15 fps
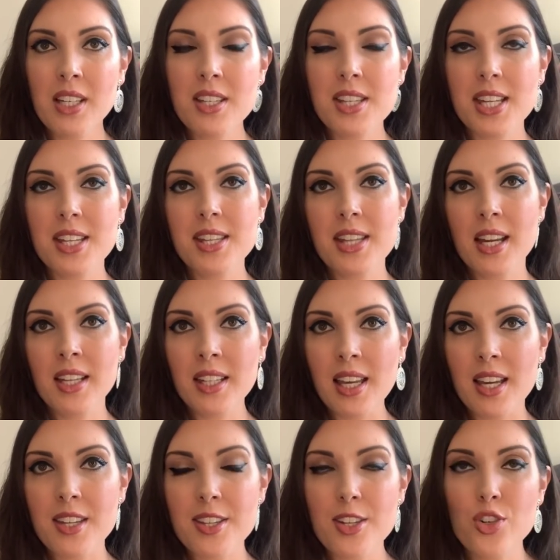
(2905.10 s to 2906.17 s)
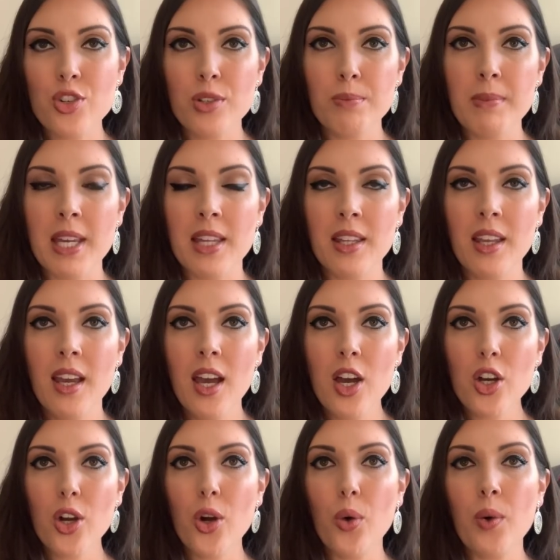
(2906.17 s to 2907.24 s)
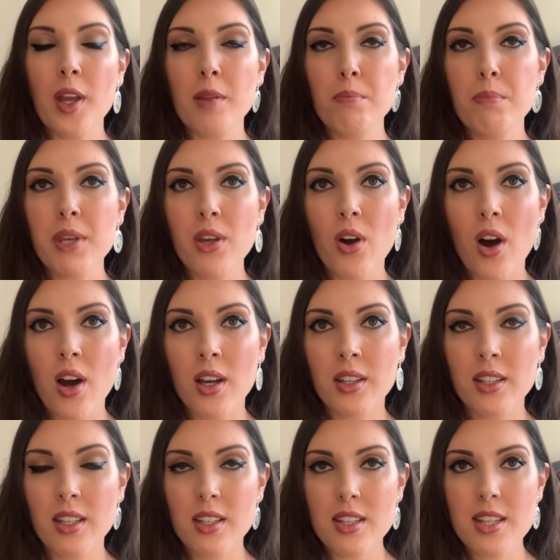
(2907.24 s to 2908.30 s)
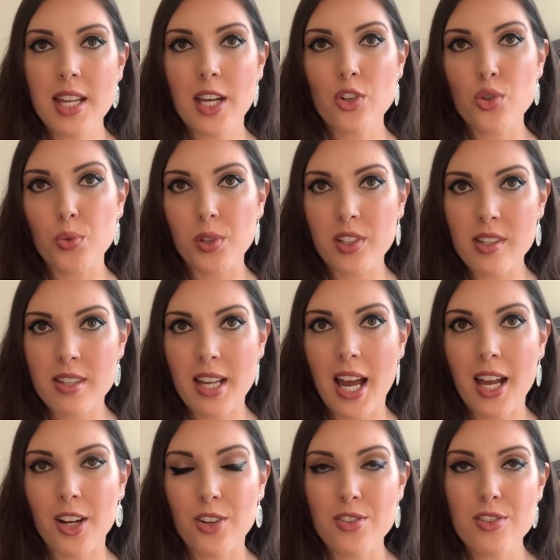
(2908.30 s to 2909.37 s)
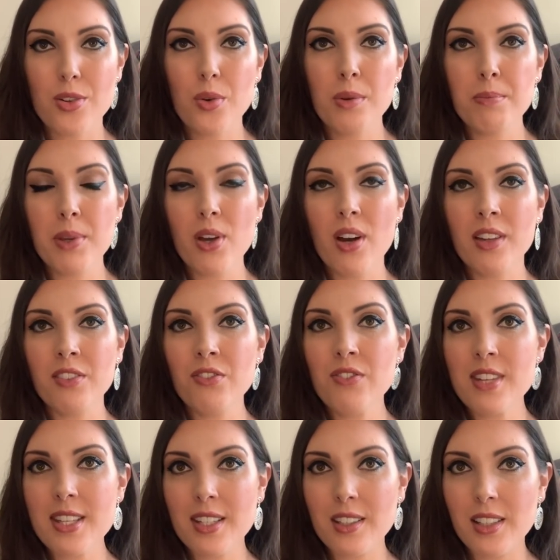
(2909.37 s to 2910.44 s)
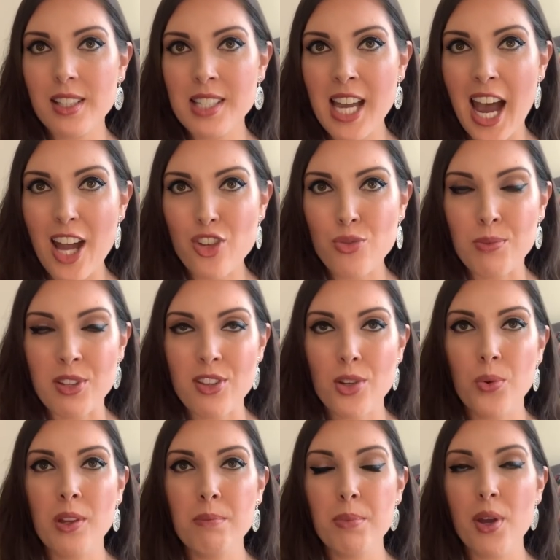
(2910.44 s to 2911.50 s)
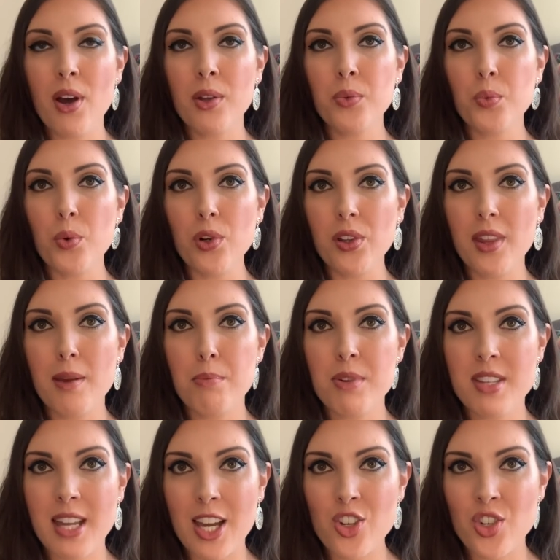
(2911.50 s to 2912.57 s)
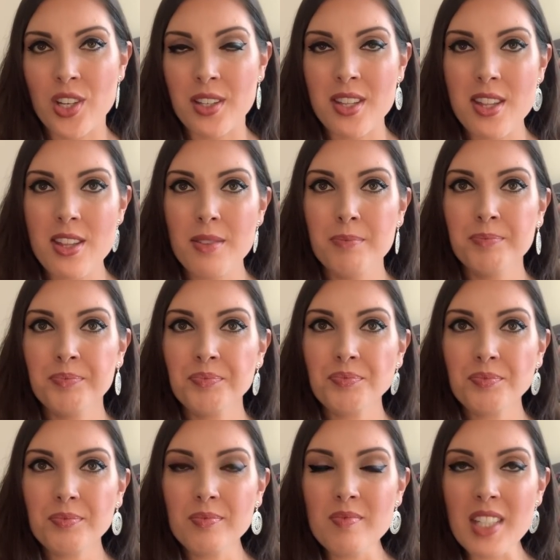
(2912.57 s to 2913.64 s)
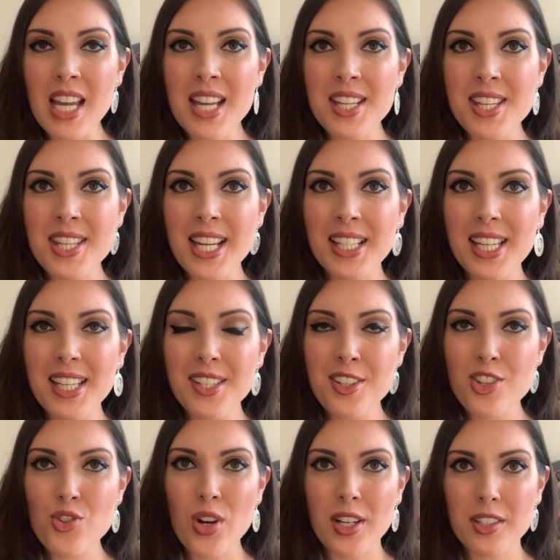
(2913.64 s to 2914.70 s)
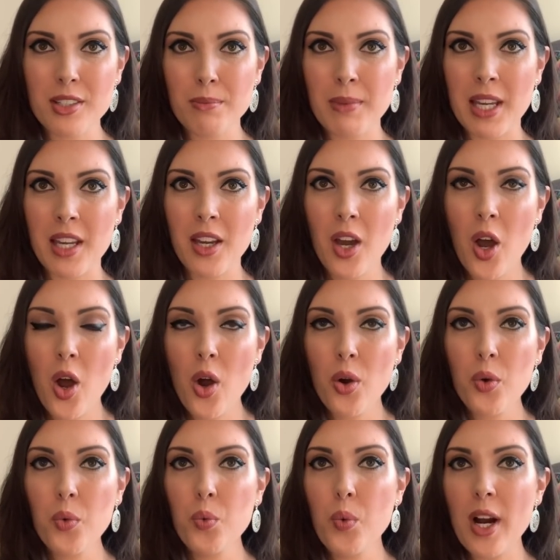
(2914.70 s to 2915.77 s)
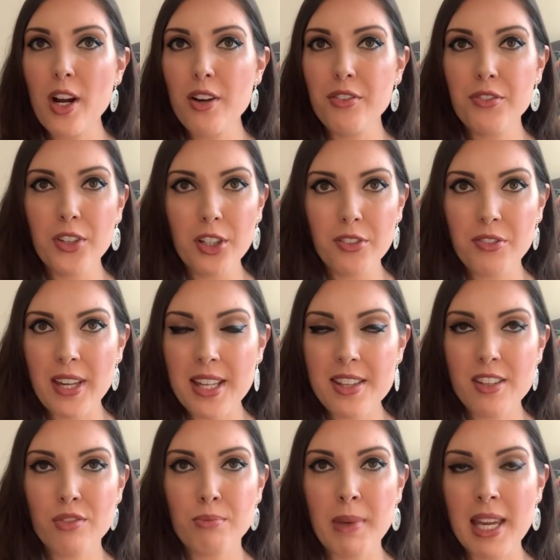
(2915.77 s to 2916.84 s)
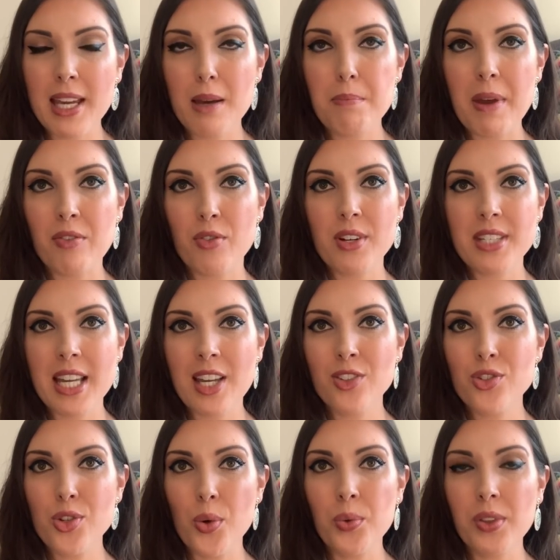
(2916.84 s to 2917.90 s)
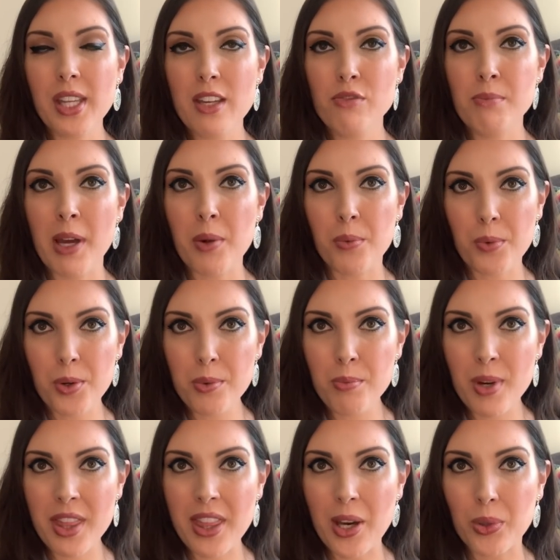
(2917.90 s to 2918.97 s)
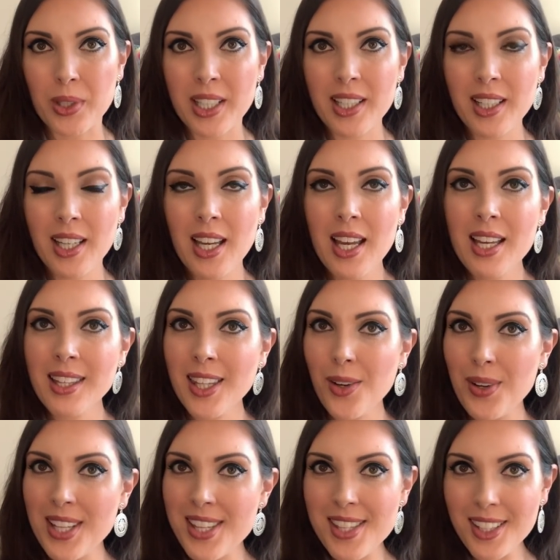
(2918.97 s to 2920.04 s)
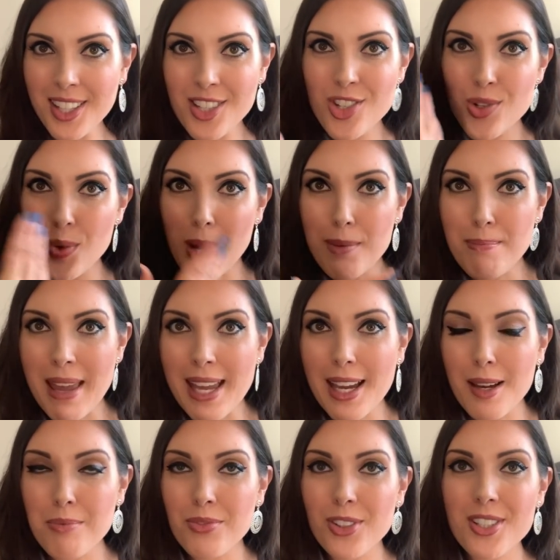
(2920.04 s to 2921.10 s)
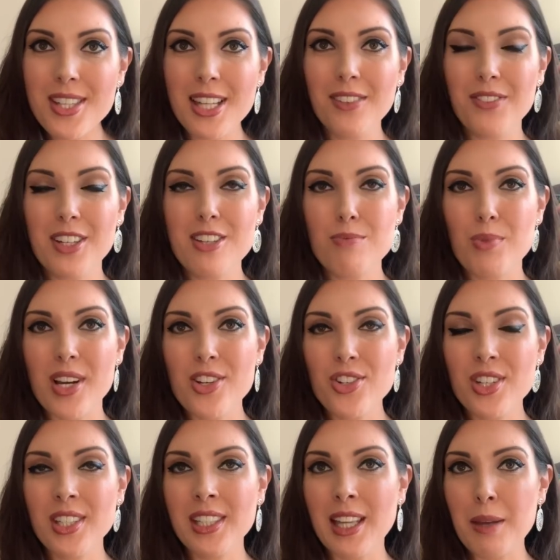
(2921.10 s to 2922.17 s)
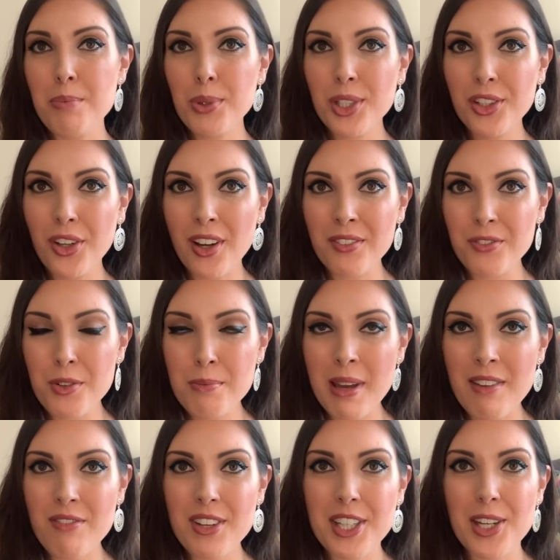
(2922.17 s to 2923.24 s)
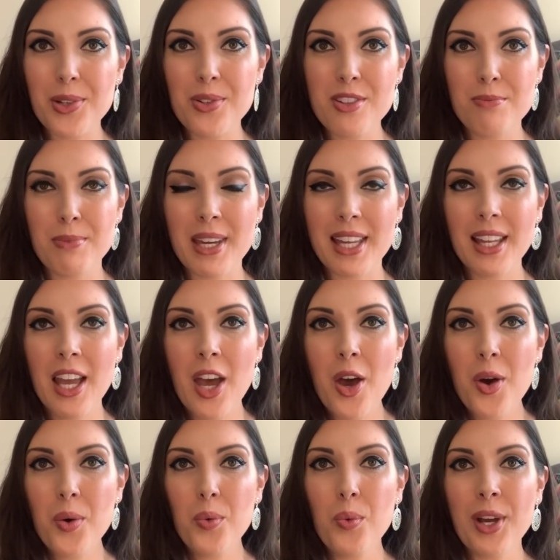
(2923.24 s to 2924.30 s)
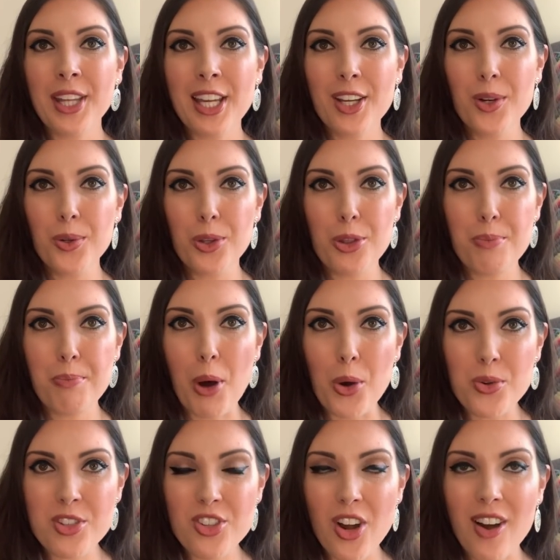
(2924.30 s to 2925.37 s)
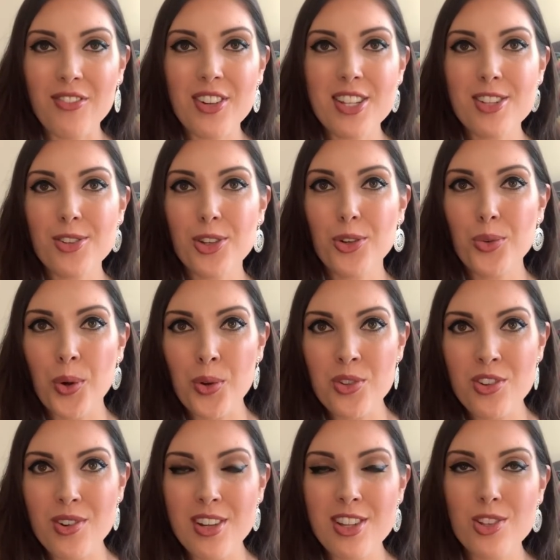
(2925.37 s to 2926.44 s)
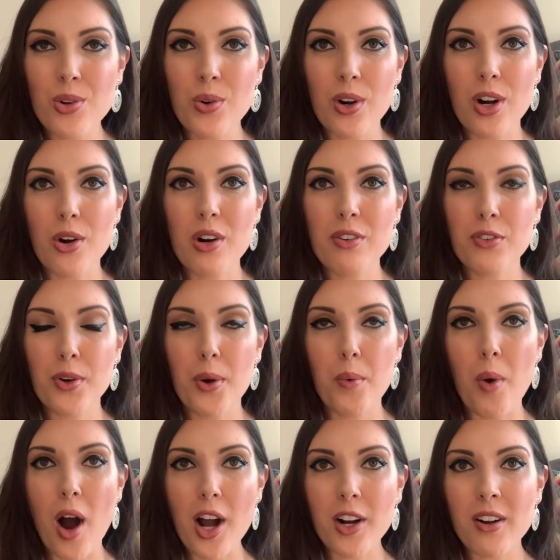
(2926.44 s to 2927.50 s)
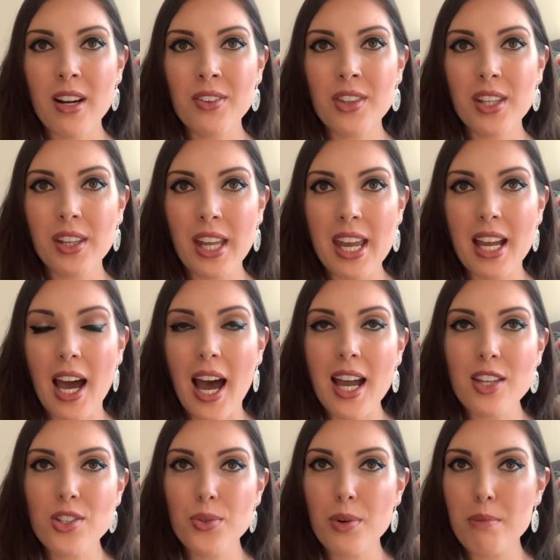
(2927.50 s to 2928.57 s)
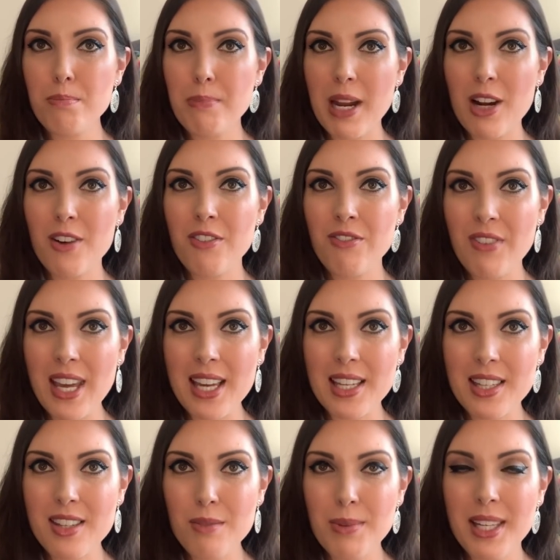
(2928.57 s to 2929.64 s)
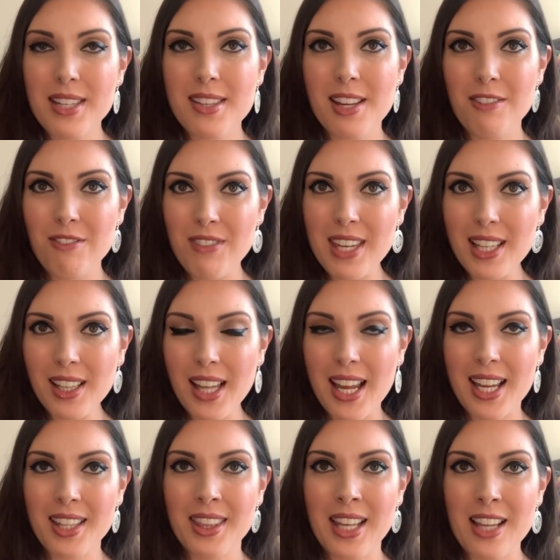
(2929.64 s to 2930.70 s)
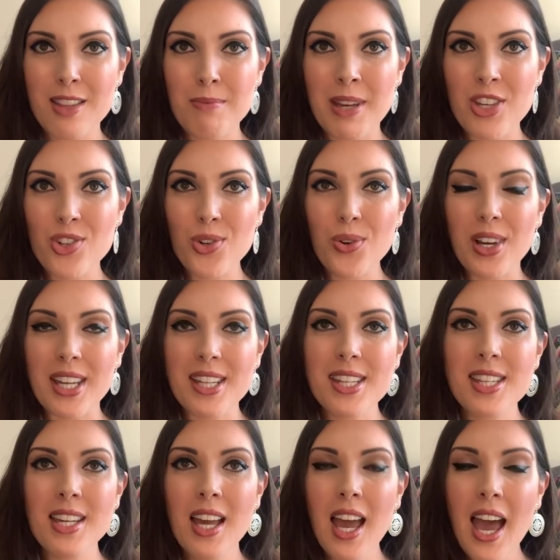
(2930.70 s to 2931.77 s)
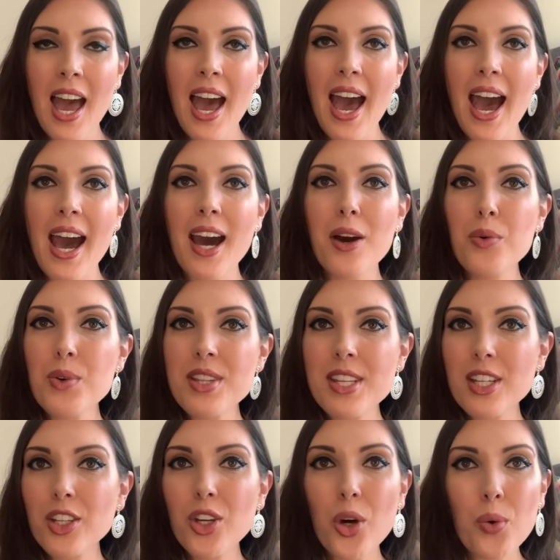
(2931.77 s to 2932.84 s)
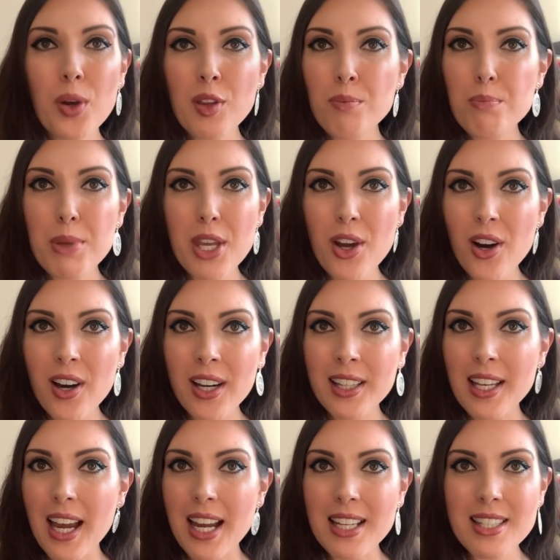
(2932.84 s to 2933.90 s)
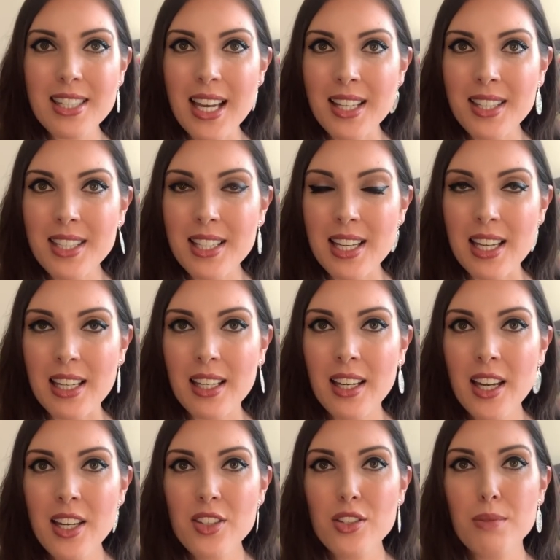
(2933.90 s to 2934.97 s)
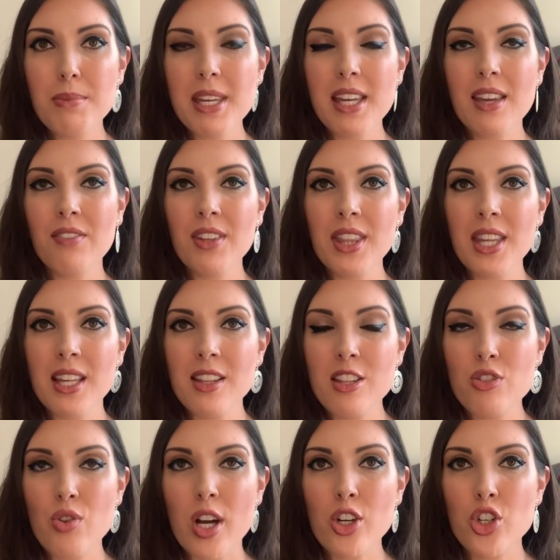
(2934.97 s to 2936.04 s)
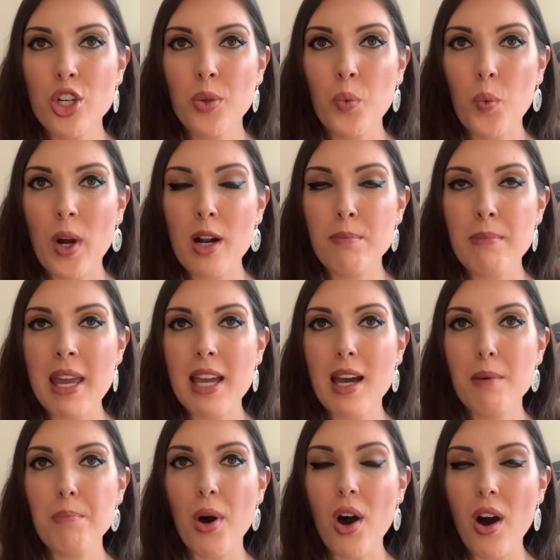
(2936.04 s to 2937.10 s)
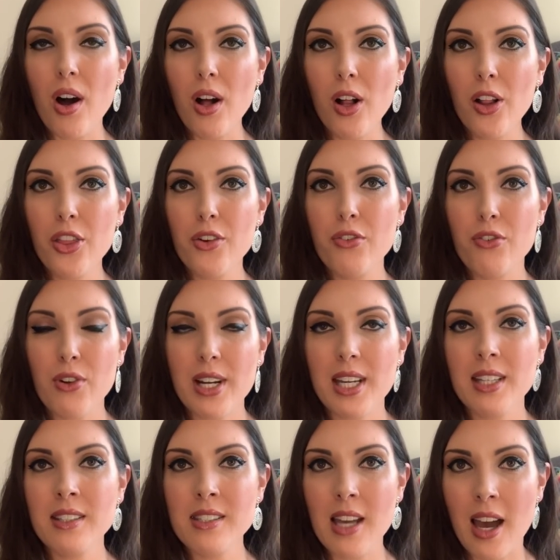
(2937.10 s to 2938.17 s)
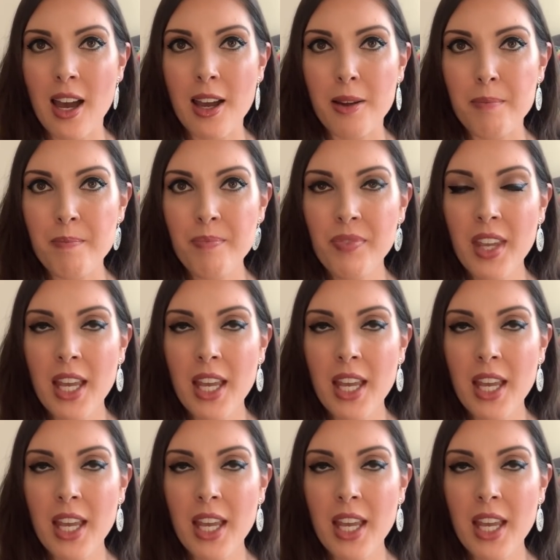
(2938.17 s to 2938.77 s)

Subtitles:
See, sannyasa should mean going beyond sexual desires, going beyond physical attachments, going beyond worldly possessions. Instead, he instructed me, wear a full face of makeup every day and don't leave my room without it. Now, I still enjoy makeup for self-expression and I put it on for my videos, but when I go to the post office or the grocery store or for a walk around the lake, I do it barefaced because I feel like it and that's my choice. How is it going beyond identity to be given the instruction, wear makeup all the frickin' time?